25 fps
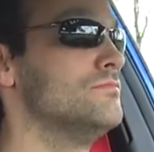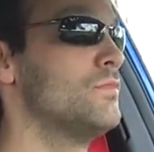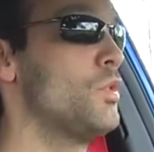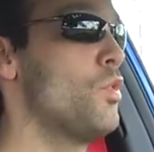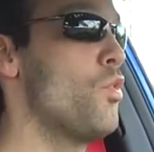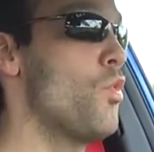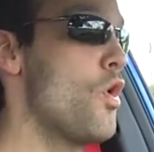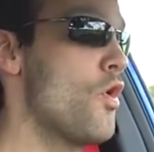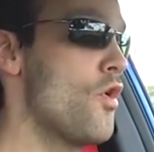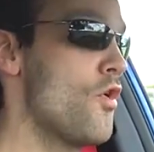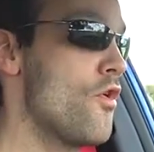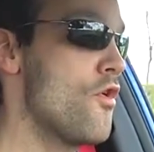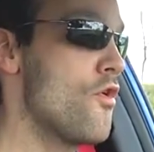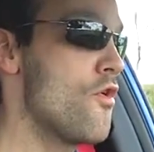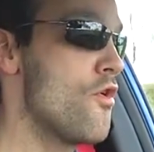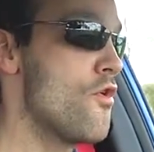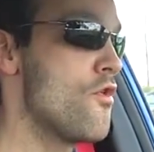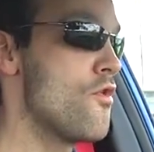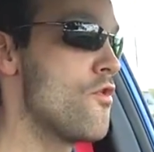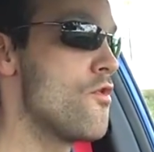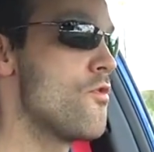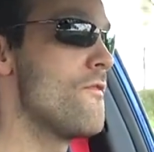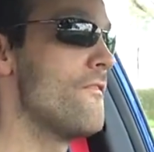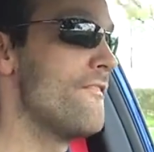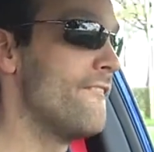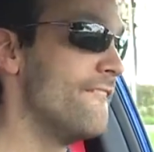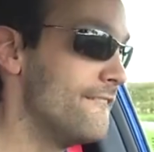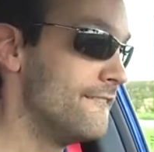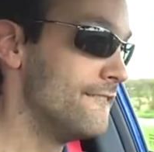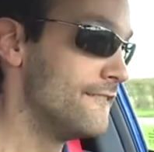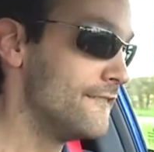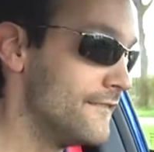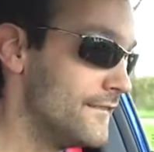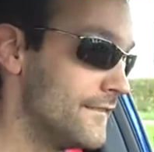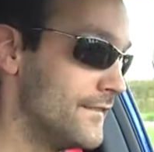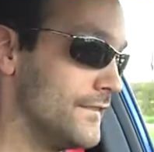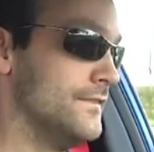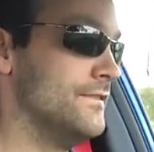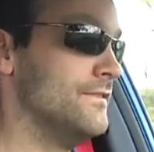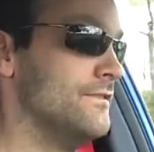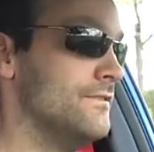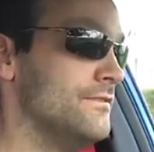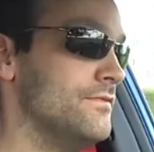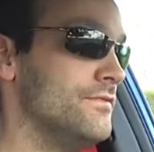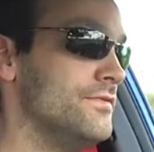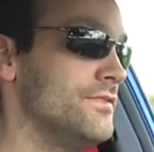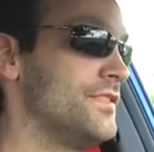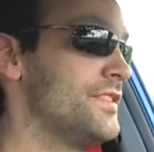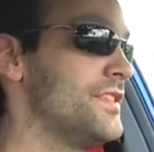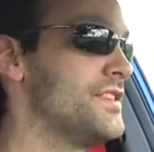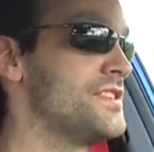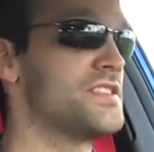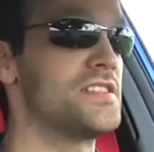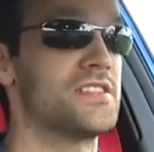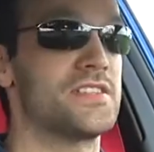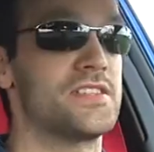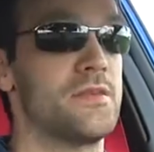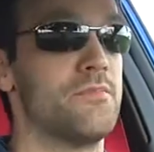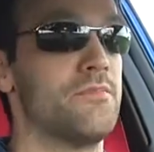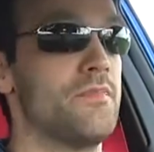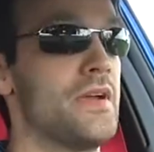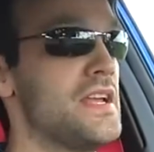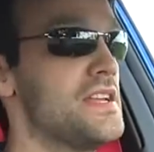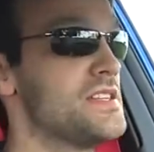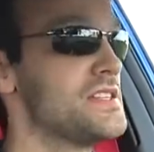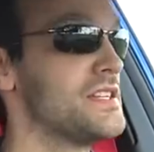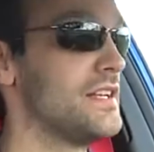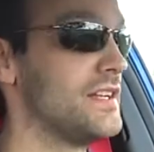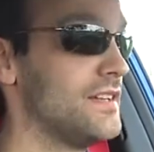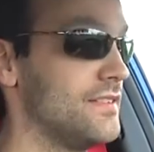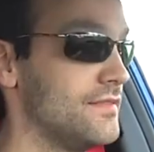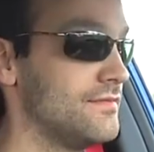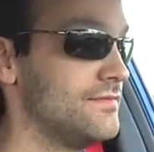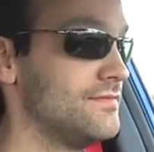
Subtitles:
Woo! This is amazing.